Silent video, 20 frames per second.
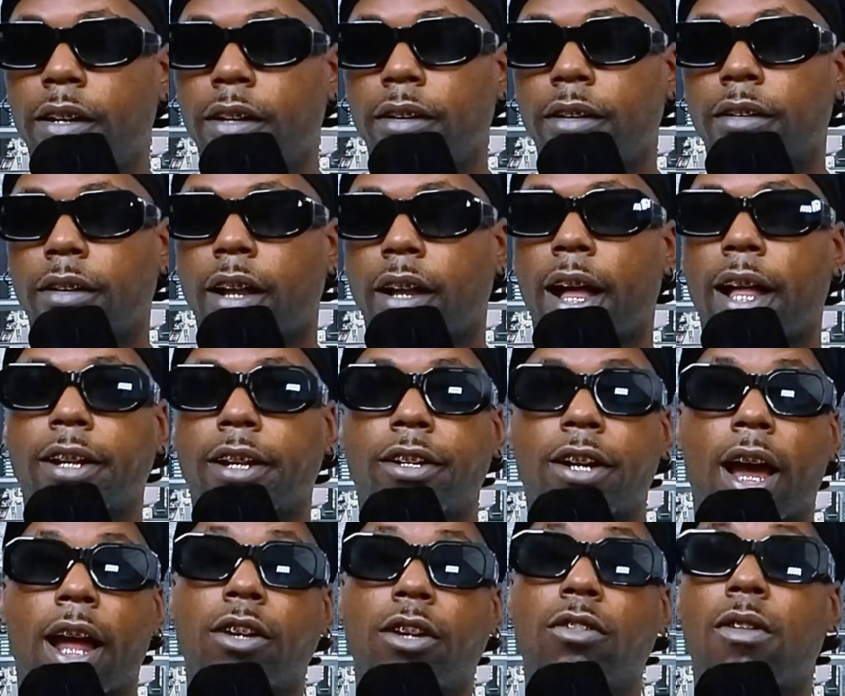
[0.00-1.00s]
I
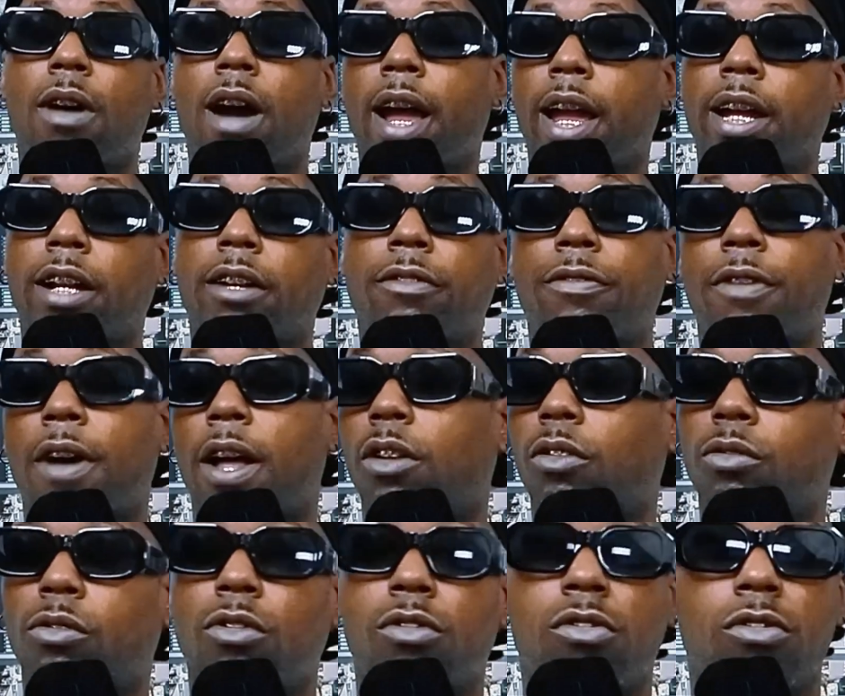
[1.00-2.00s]
knew I had to follow
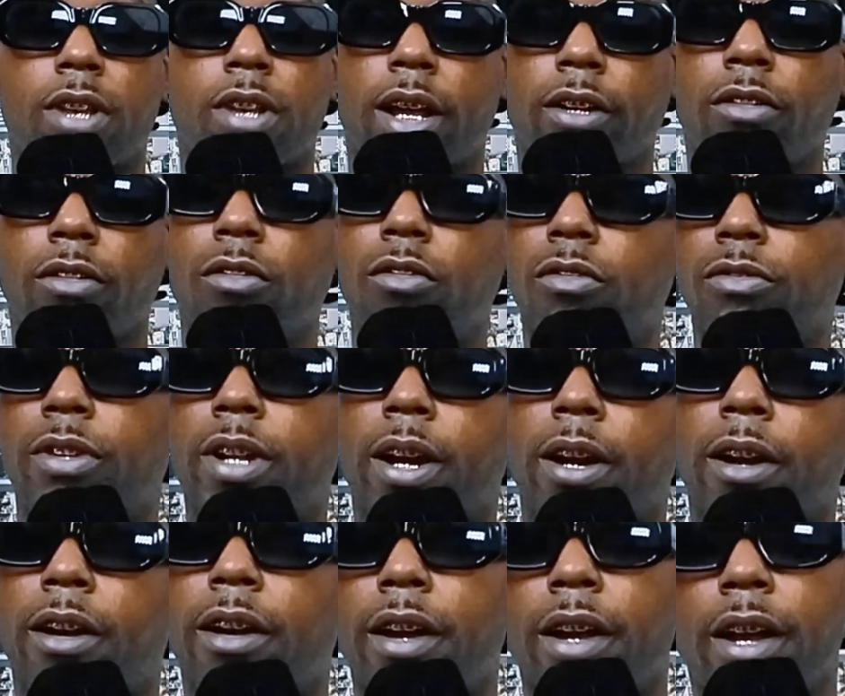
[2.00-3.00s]
rules. I knew
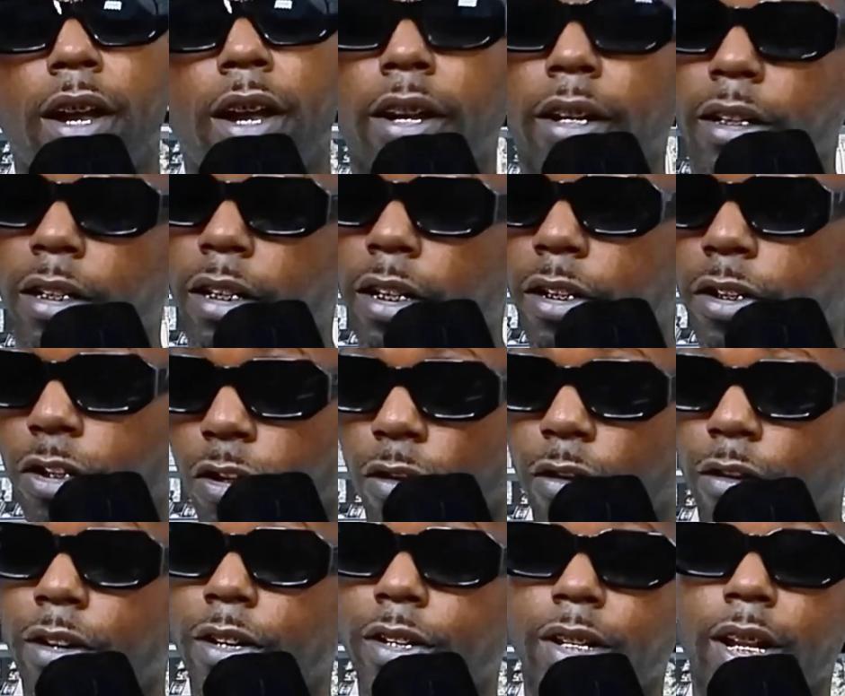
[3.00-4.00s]
the chores
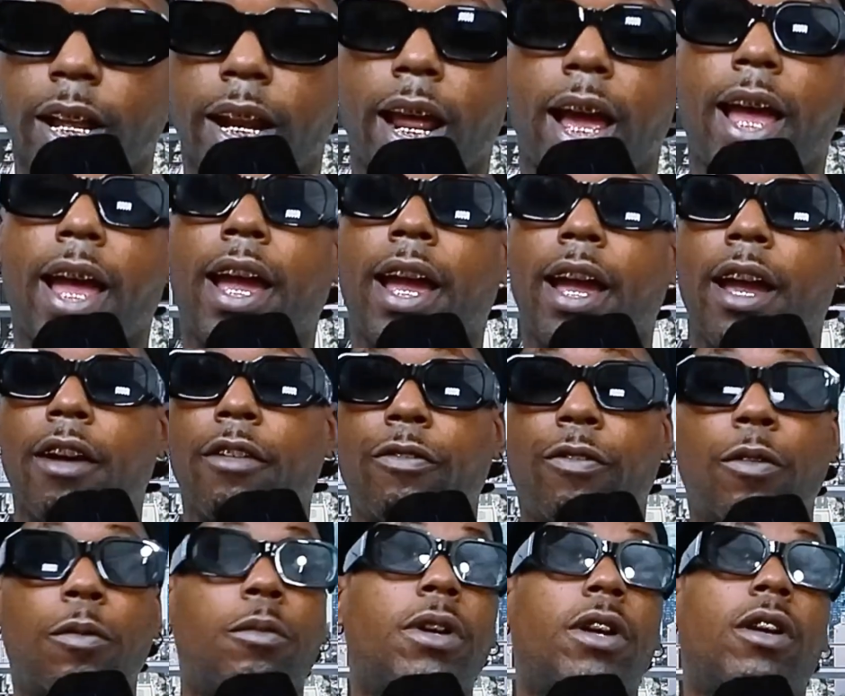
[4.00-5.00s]
that I had for me
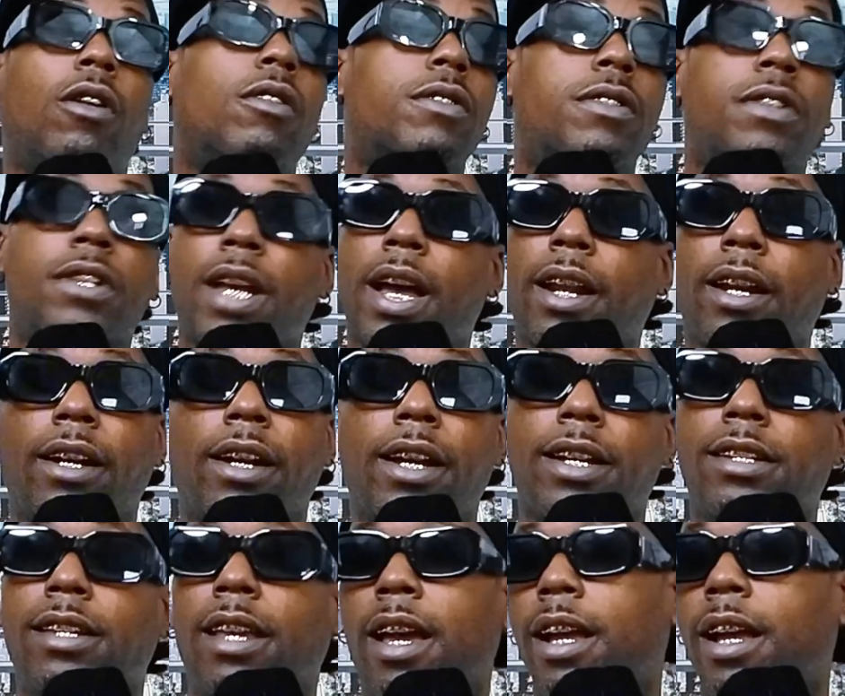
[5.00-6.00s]
on Saturdays
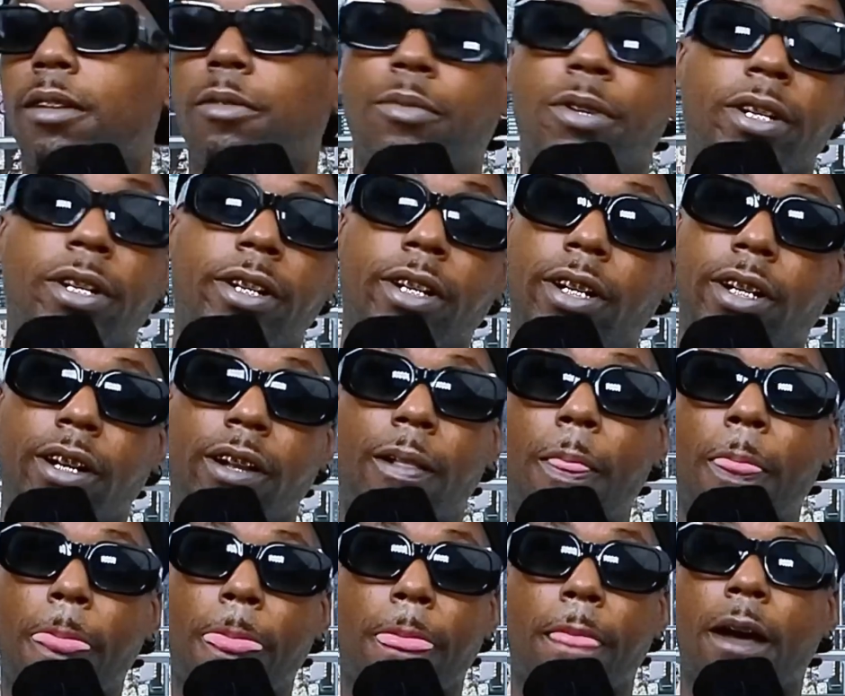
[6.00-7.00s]
had to be done.
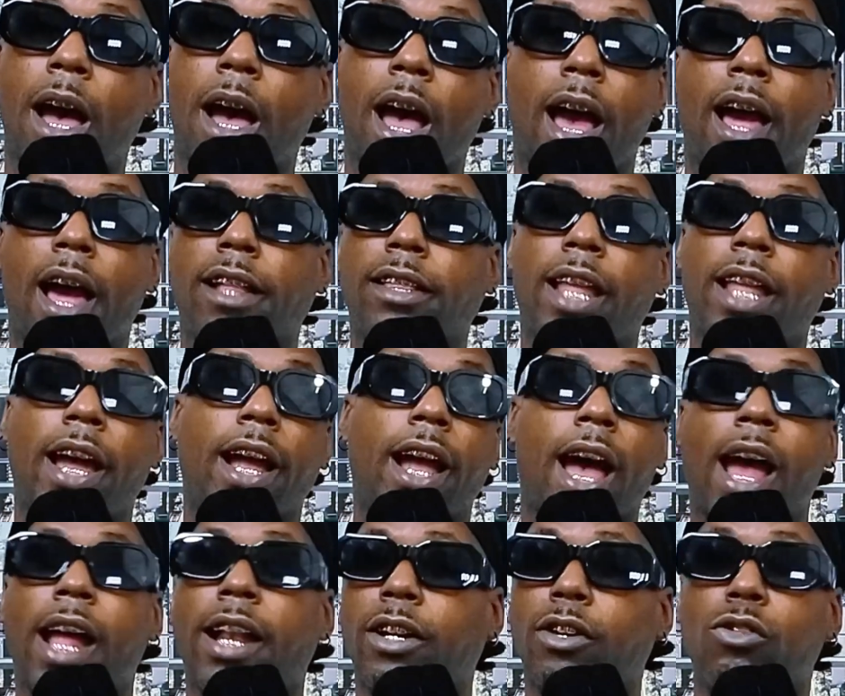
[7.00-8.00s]
I
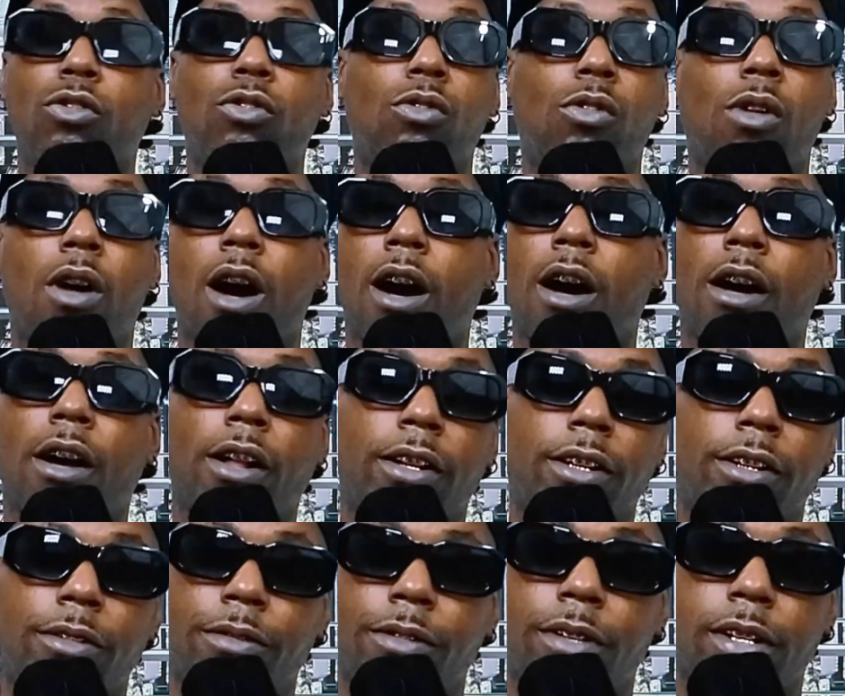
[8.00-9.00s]
knew all of
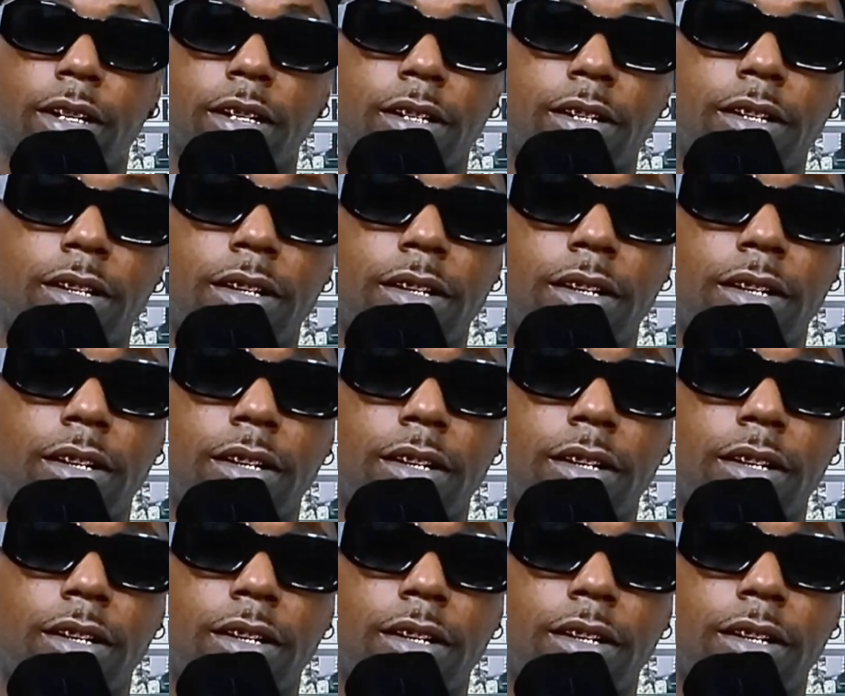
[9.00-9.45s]
this